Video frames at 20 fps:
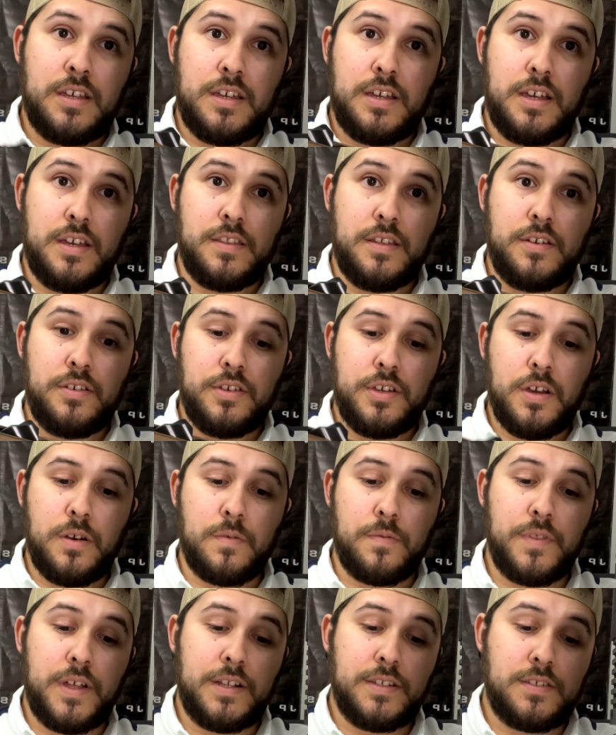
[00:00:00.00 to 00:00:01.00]
And there you go.
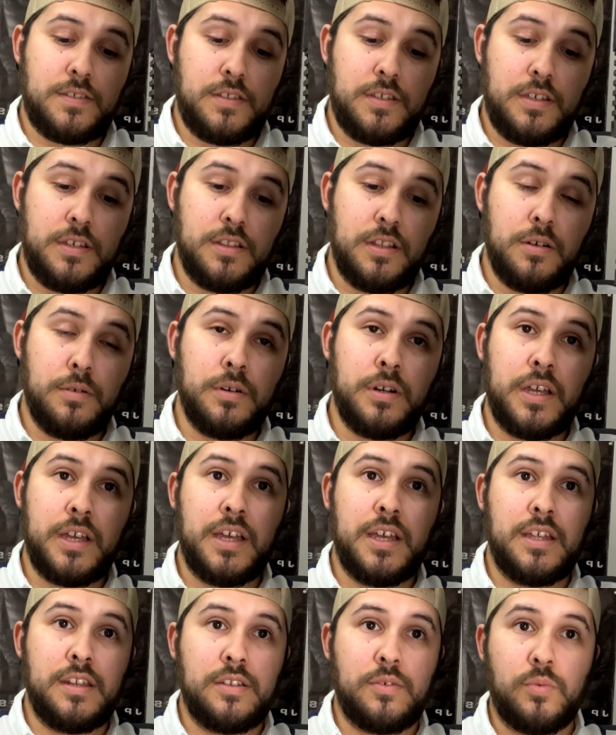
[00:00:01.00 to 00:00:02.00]
That's the lower
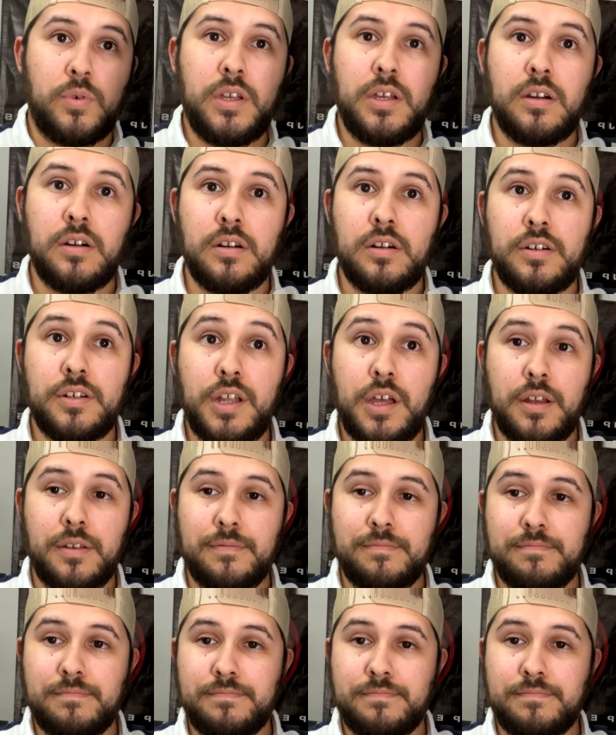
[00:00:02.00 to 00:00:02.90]
end. We are done.